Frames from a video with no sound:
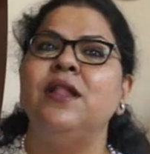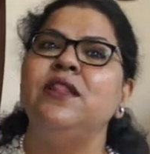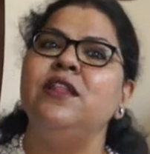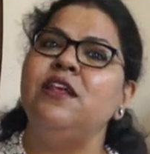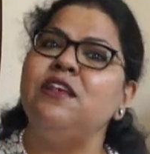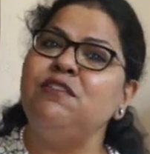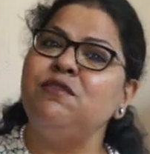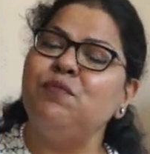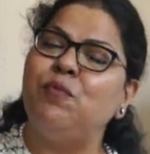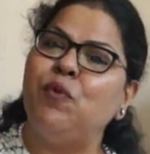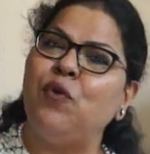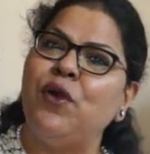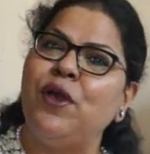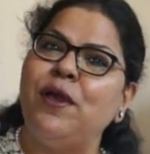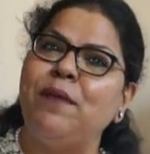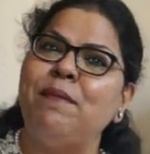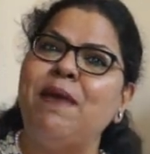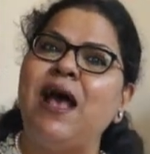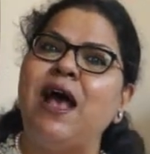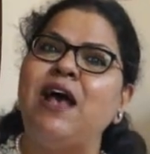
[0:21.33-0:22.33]
This
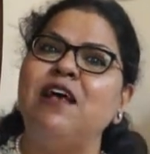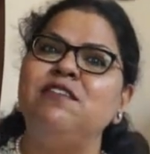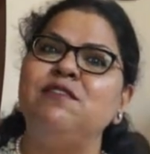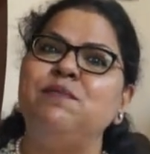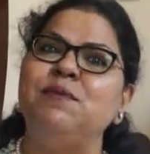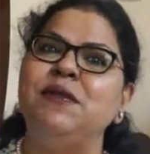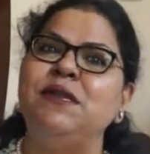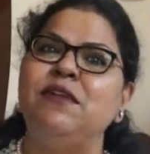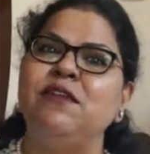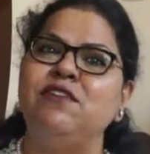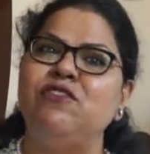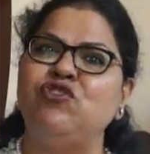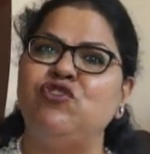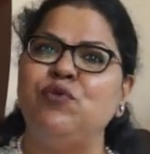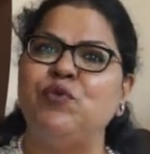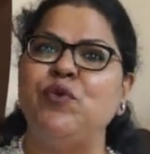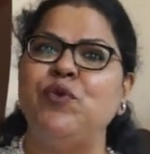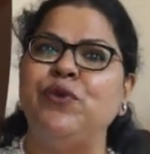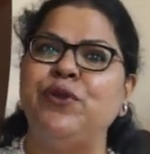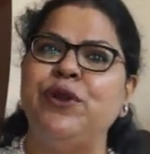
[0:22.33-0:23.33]
poem has been
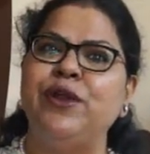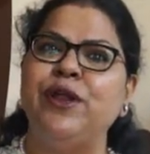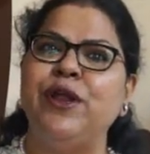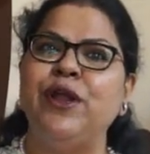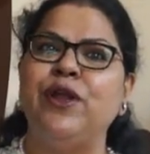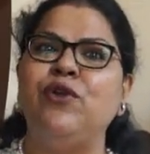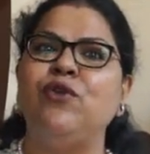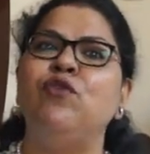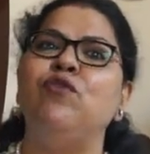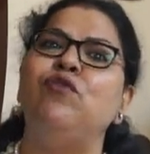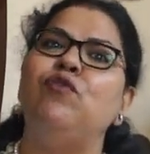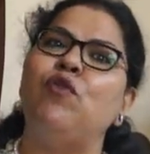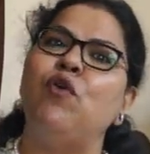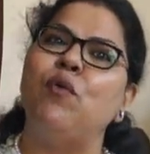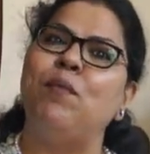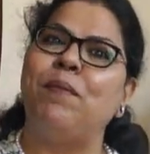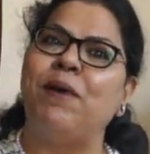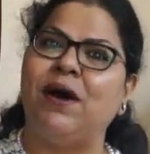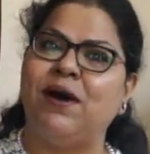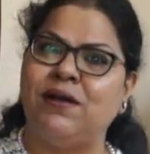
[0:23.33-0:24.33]
distributed into
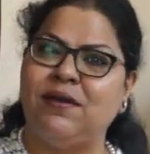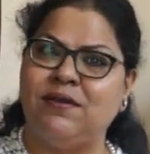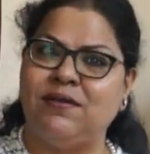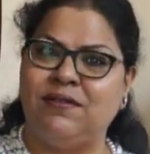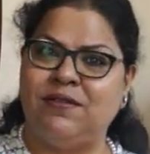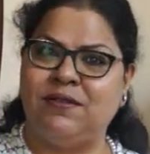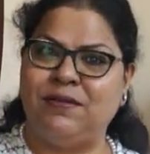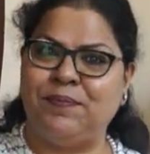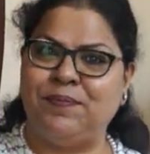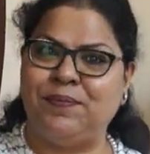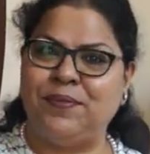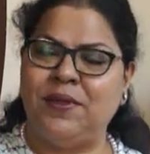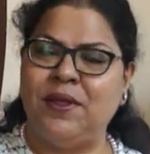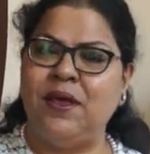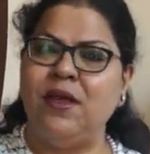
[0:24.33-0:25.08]
4 parts.